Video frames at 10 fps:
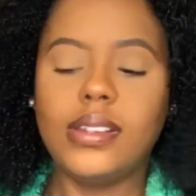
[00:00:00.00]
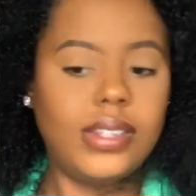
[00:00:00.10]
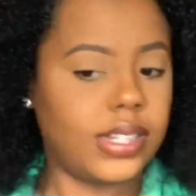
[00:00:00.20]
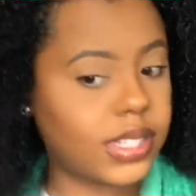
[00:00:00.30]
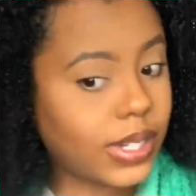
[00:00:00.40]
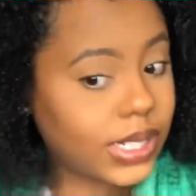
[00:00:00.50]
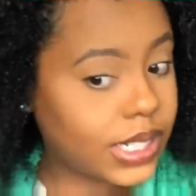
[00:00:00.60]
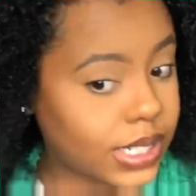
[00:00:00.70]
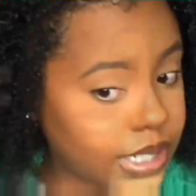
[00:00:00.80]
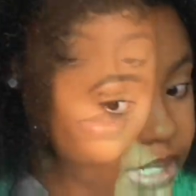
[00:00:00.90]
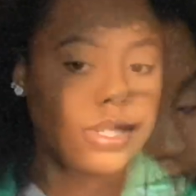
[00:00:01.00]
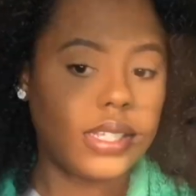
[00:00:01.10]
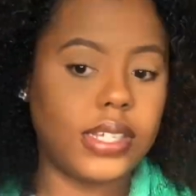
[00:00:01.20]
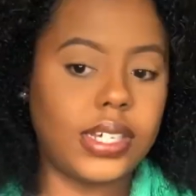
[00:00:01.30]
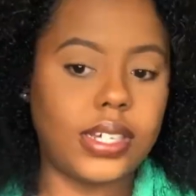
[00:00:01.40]
That's how it does.
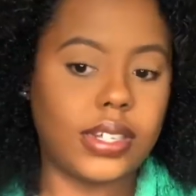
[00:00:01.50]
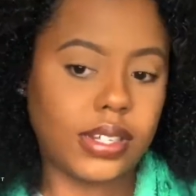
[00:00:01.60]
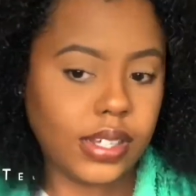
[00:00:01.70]
Yeah, look